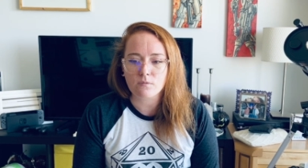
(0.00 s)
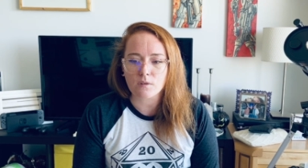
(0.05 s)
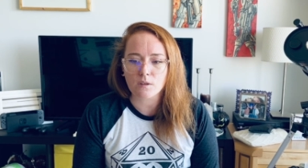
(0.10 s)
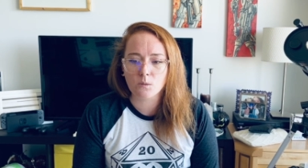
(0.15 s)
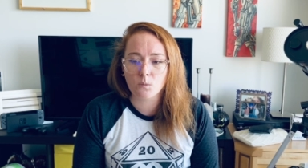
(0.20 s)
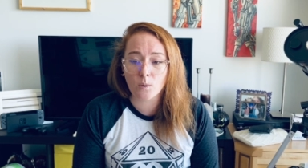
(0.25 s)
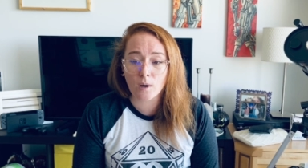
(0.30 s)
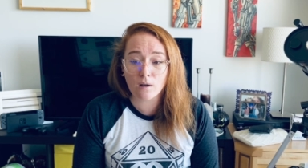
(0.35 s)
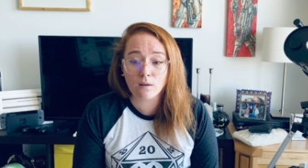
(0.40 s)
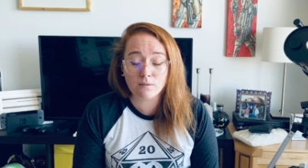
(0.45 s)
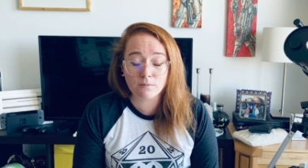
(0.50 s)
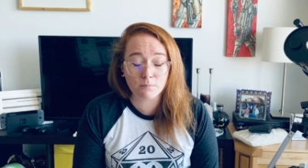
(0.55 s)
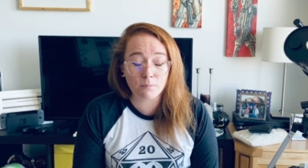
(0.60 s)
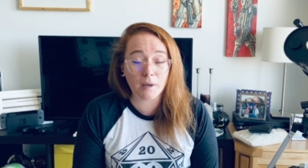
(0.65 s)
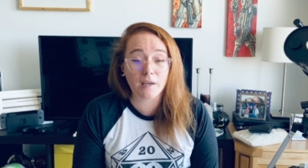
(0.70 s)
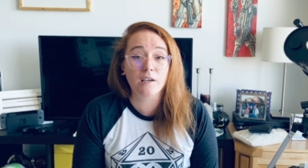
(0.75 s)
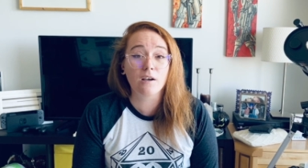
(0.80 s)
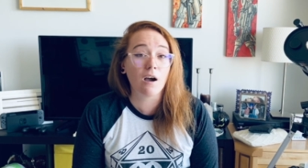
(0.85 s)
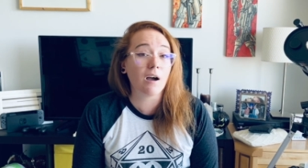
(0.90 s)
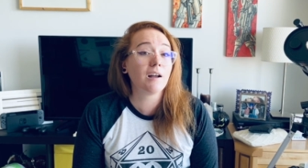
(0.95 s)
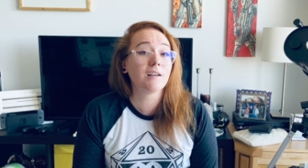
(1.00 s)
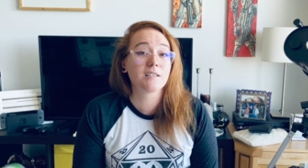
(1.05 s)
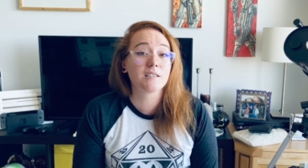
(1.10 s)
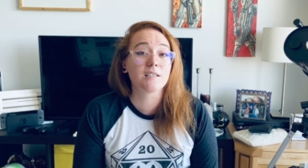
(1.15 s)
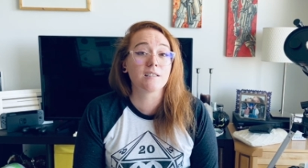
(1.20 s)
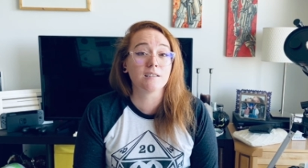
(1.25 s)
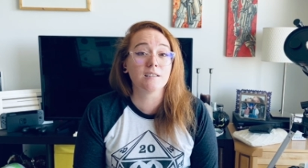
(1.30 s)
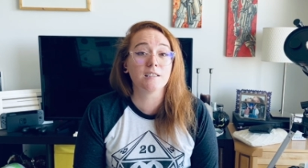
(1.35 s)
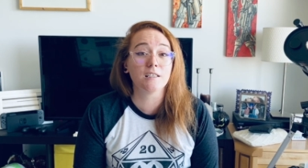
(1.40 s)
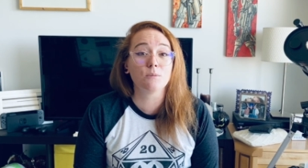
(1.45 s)
Well, by
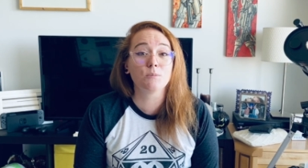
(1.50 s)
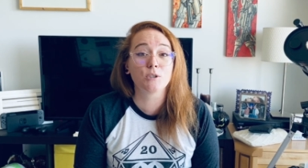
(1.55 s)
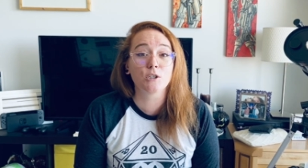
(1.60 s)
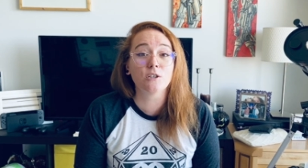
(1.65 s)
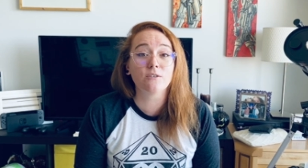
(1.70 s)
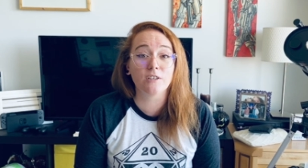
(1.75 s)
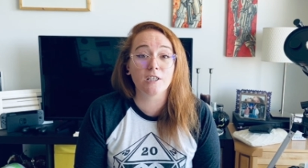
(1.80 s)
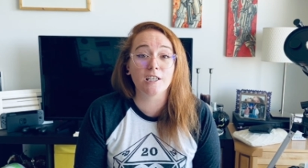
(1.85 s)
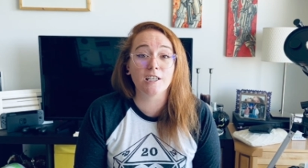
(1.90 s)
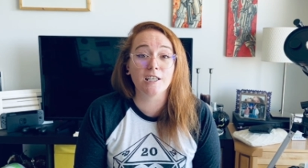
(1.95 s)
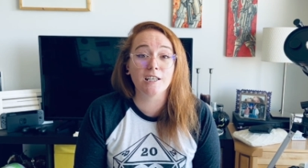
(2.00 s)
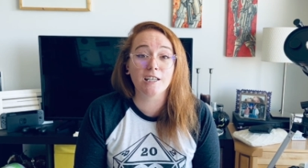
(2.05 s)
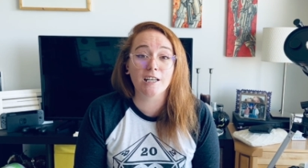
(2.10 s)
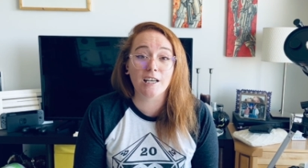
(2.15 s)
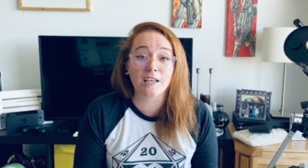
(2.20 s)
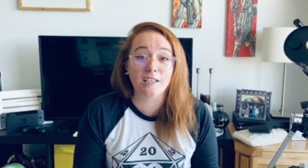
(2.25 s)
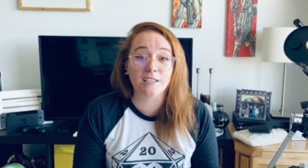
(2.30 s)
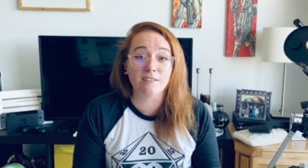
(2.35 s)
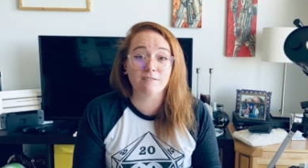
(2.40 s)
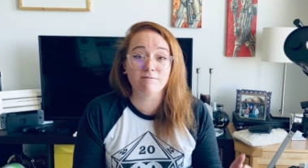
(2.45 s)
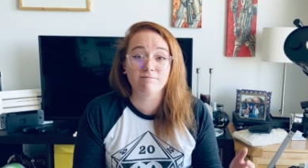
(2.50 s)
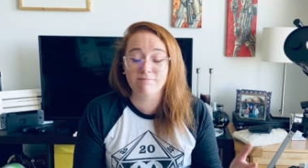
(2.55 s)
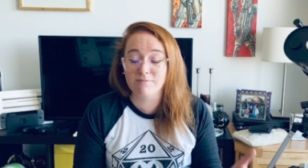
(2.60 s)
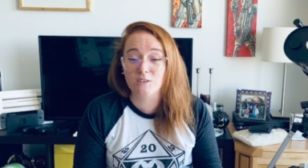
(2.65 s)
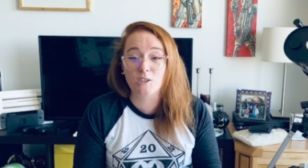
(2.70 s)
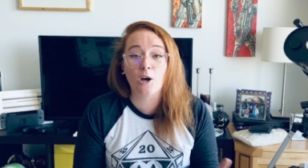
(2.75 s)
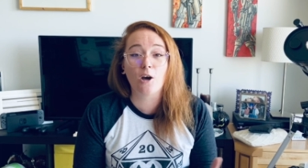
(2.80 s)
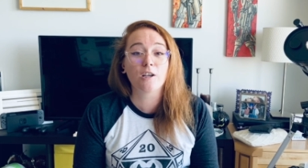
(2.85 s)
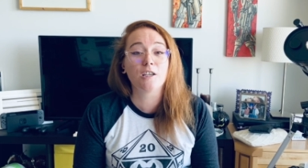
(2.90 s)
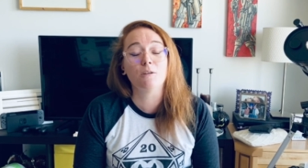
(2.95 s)
constantly observing it and
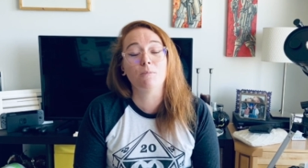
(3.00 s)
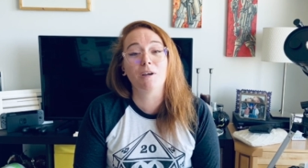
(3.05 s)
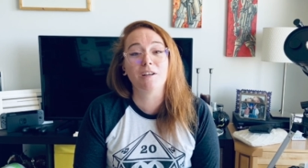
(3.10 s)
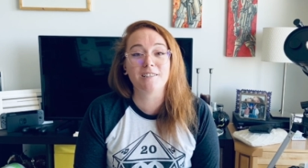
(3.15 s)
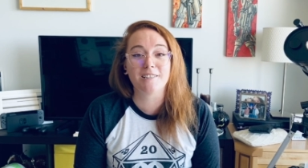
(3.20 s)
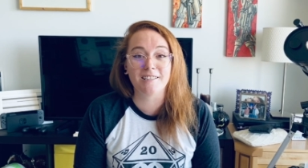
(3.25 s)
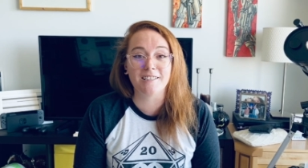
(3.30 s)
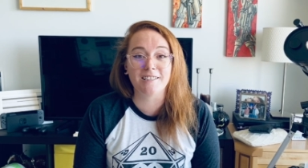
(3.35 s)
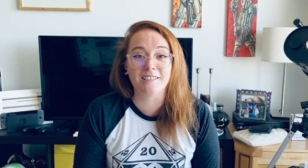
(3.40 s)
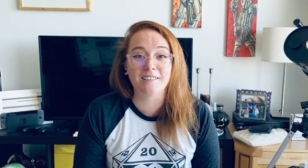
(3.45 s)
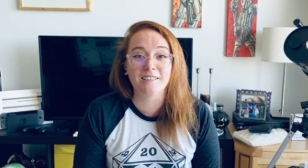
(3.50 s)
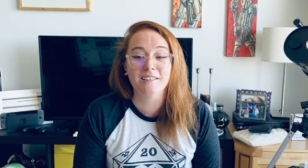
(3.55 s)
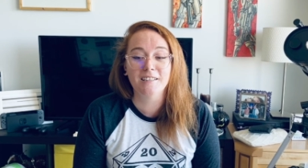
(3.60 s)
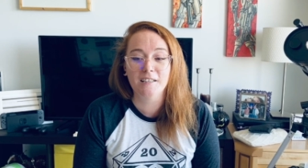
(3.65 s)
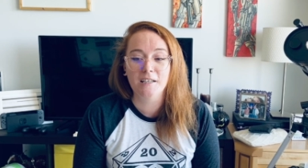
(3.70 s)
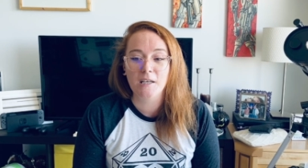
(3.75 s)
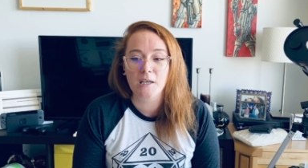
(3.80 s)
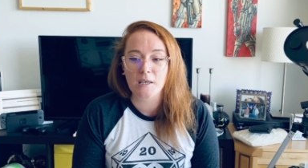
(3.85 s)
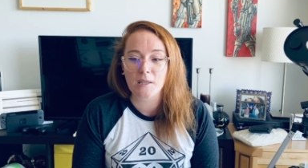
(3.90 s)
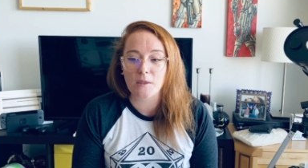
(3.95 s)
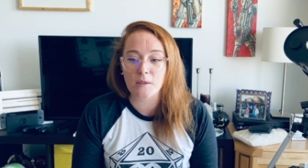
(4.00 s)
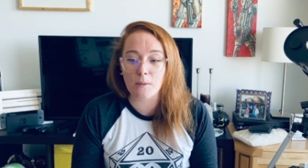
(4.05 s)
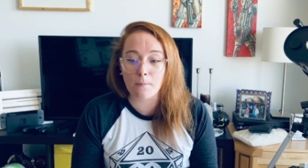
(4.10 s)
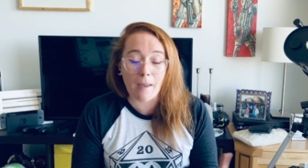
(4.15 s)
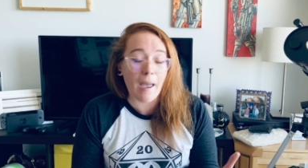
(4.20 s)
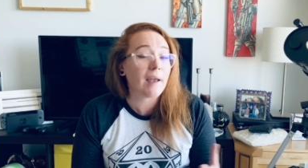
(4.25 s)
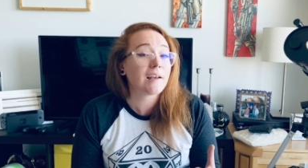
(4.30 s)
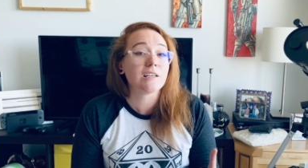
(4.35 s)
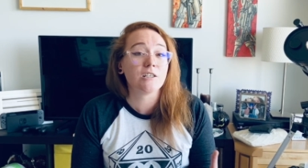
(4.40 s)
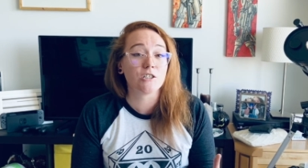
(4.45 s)
documenting the
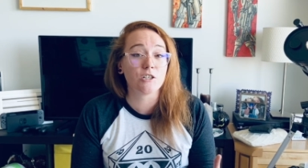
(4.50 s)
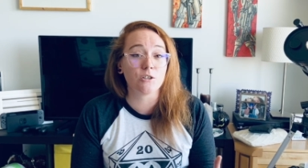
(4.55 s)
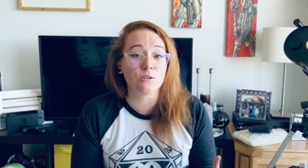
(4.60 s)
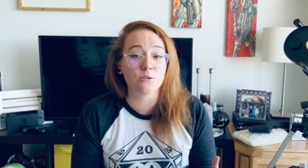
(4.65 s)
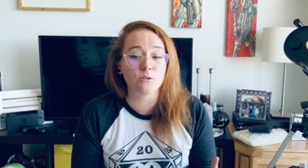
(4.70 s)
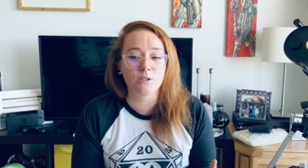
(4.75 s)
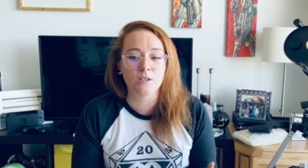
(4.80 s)
magnitude.